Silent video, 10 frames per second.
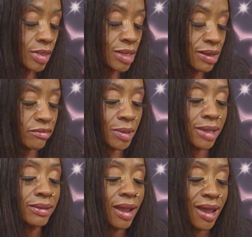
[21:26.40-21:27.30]
Never
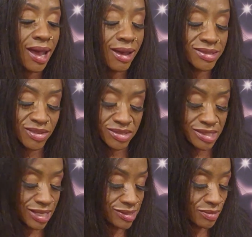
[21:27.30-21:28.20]
mind. I was going to
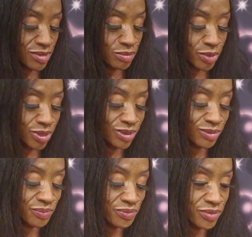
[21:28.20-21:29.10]
say something, but
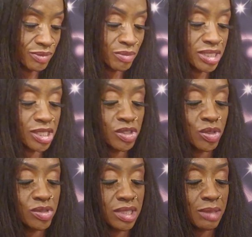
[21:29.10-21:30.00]
my sister
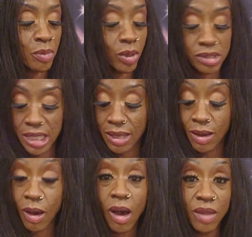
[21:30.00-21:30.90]
used to eat pork steak
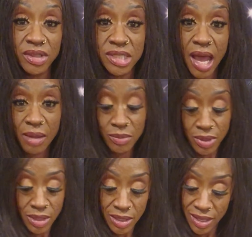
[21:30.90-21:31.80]
all the time.
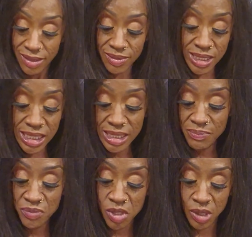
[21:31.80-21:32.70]

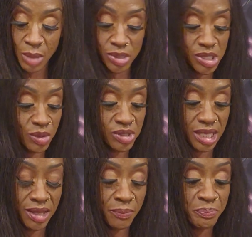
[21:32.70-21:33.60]
So that was their
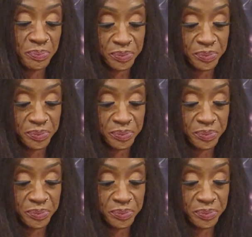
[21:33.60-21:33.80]
thing.